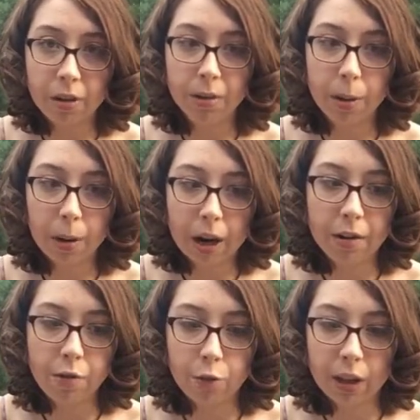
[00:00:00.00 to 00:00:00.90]
you know, some kind
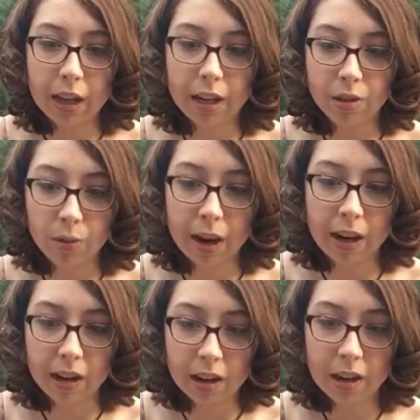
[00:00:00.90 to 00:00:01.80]
of freelance
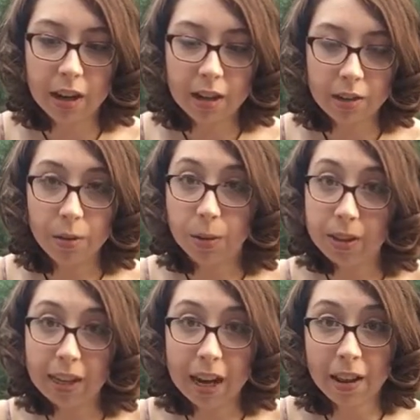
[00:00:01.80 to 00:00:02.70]
writer. So we'll
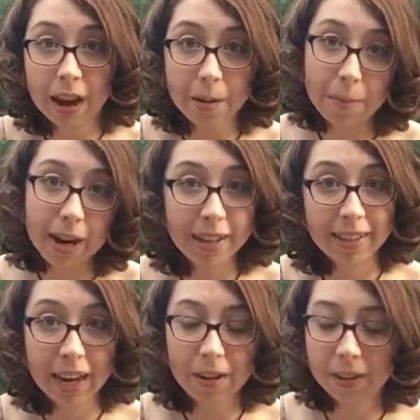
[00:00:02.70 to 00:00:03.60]
see how that
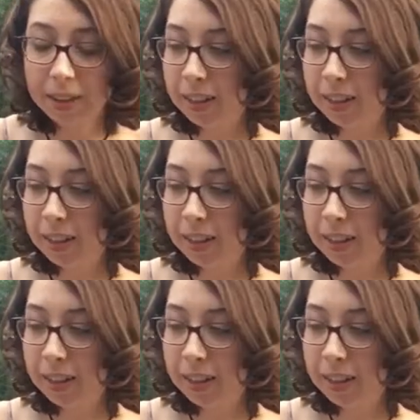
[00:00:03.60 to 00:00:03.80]
pans out.